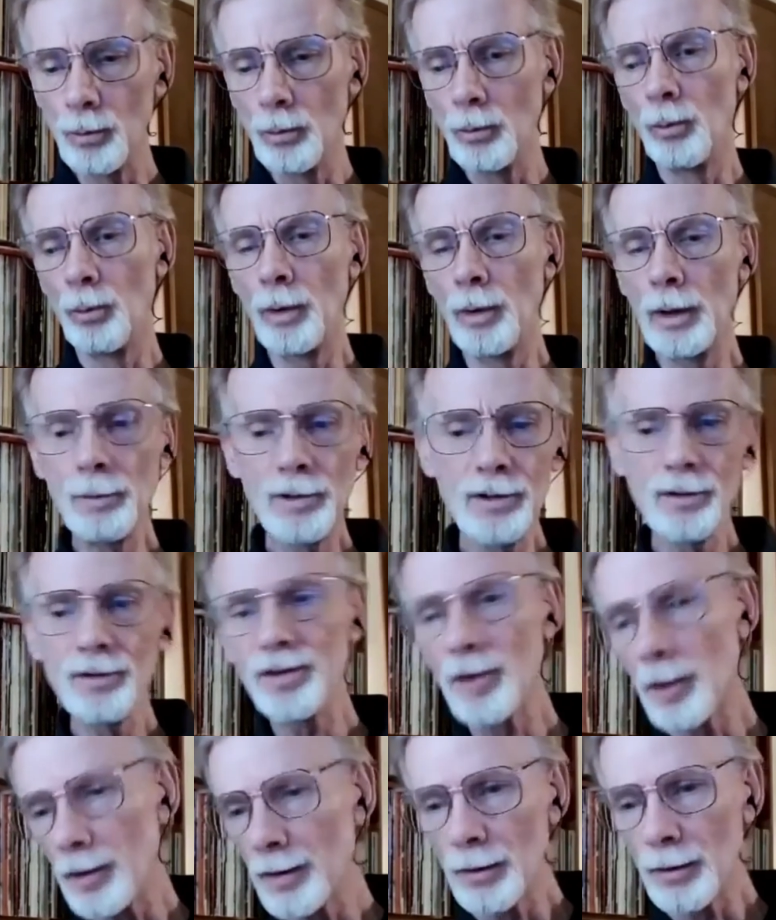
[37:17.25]
we would do
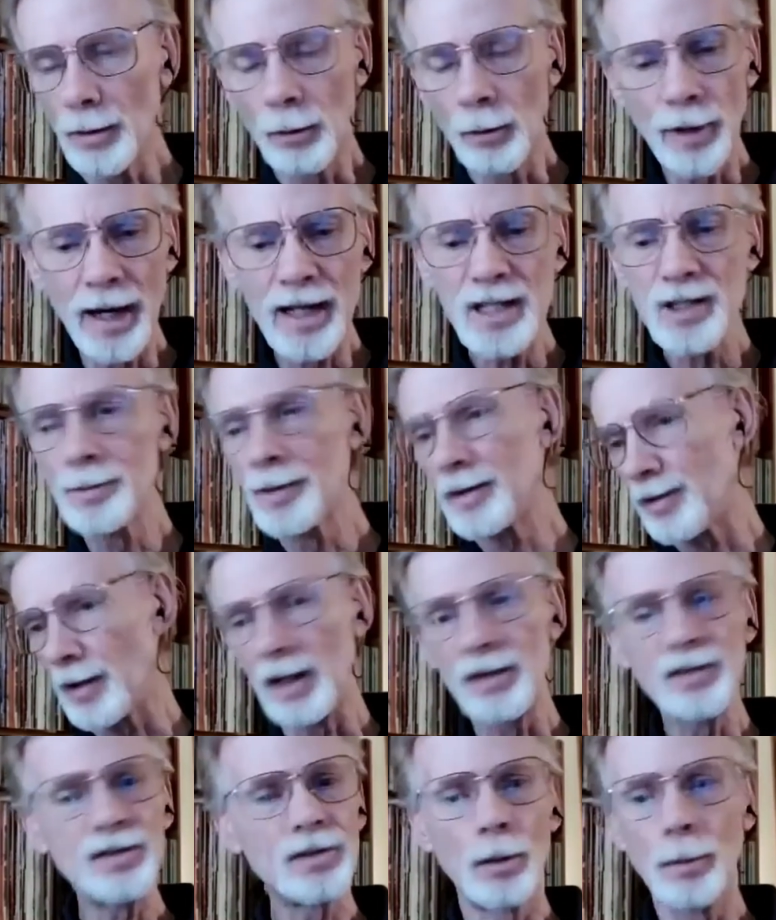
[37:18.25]
certain arrangements
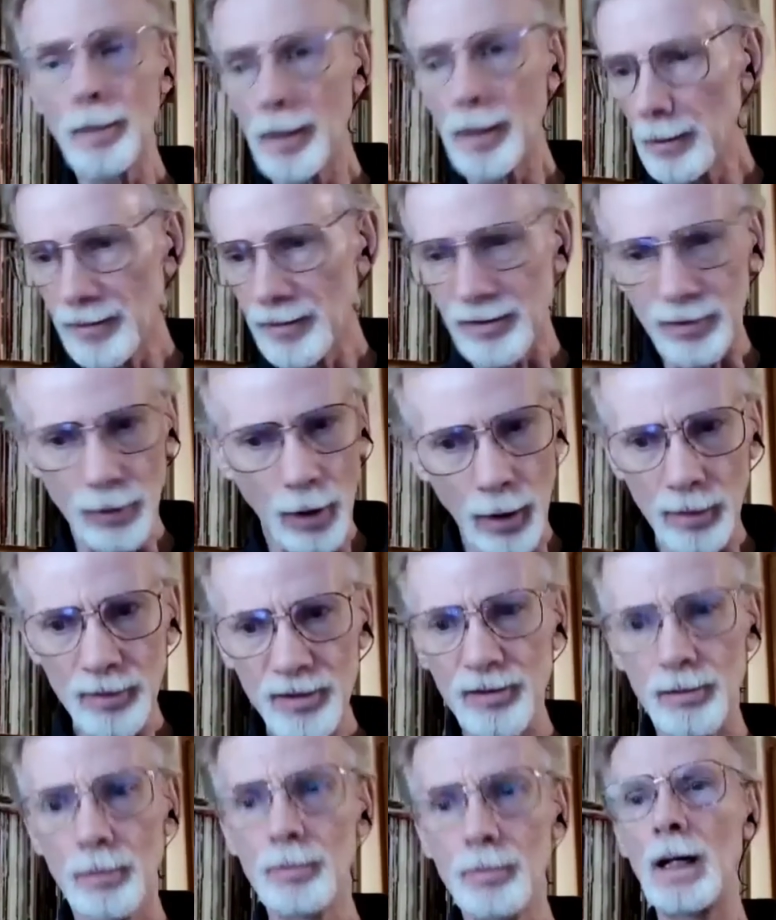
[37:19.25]
of instrumental
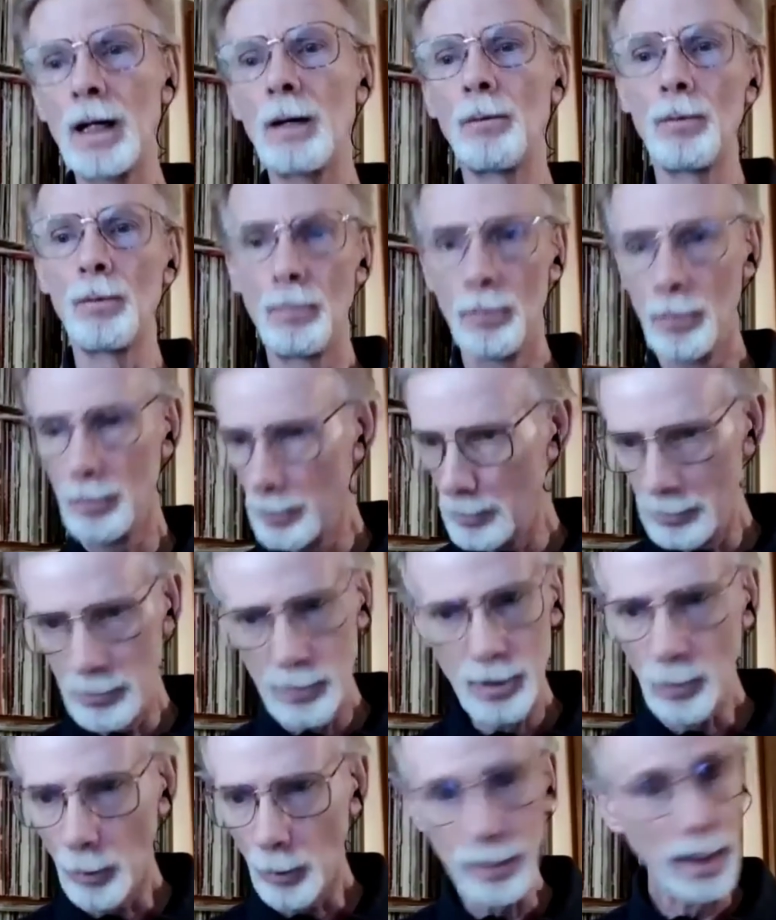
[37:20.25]
songs that,
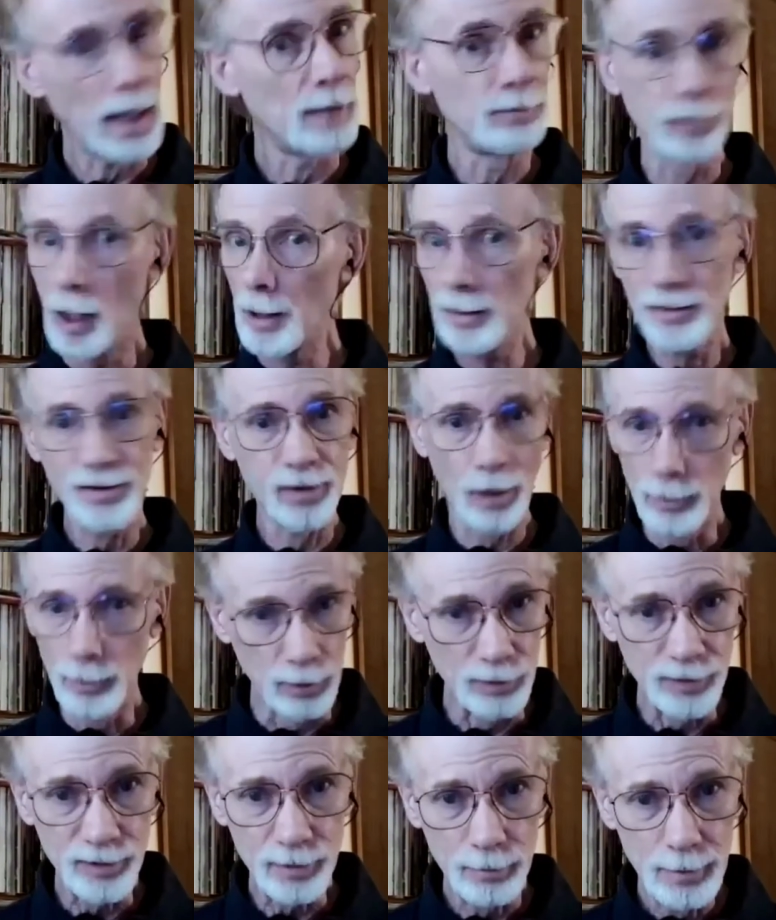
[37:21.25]
would have long
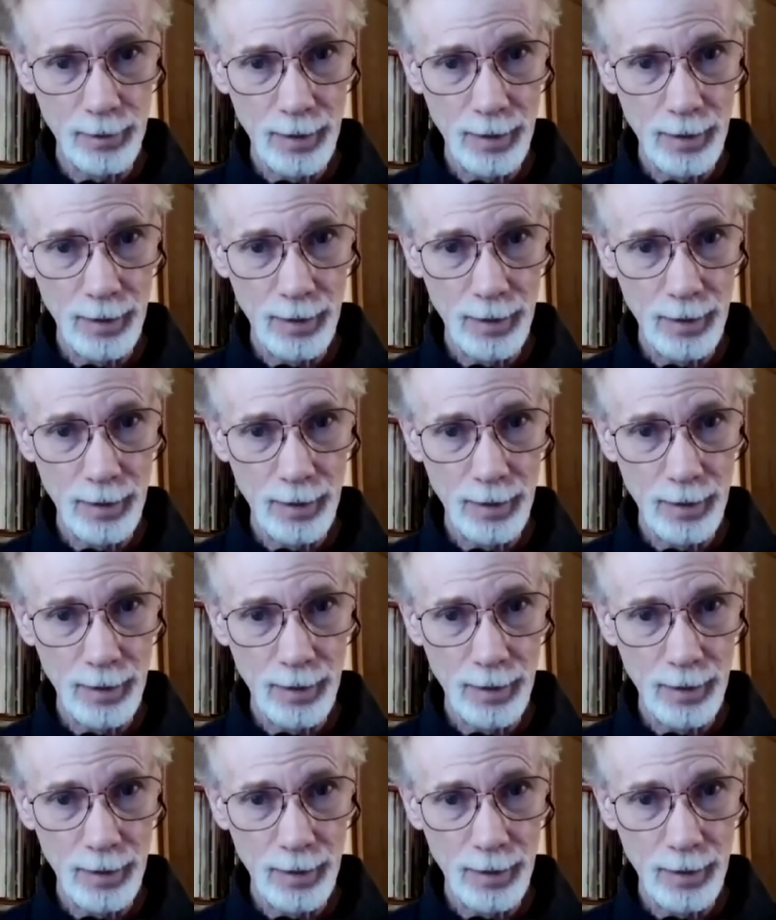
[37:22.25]
solos.